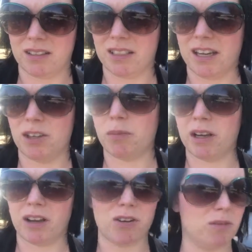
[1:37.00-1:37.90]
today they're
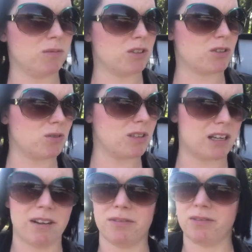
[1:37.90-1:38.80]
bringing home their school
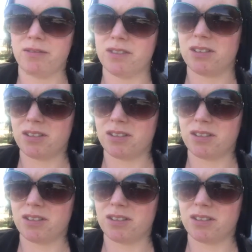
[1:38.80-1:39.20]
stuff,